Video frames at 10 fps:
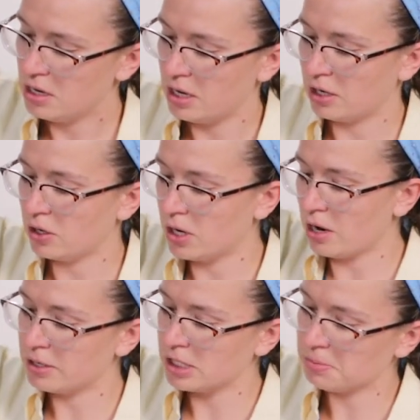And you can
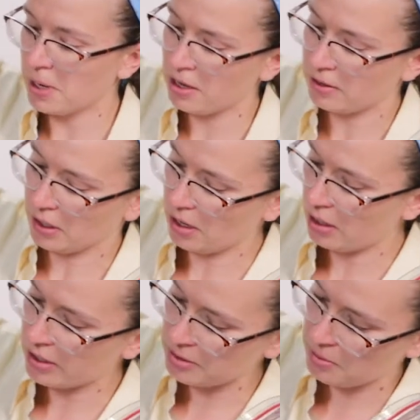already smell the
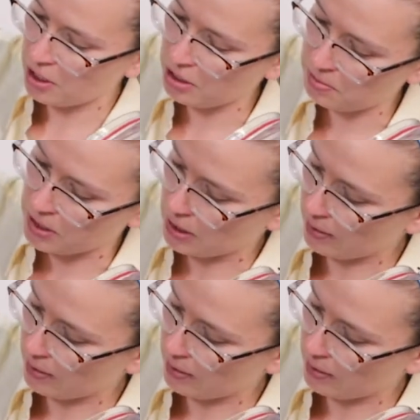cardamom and the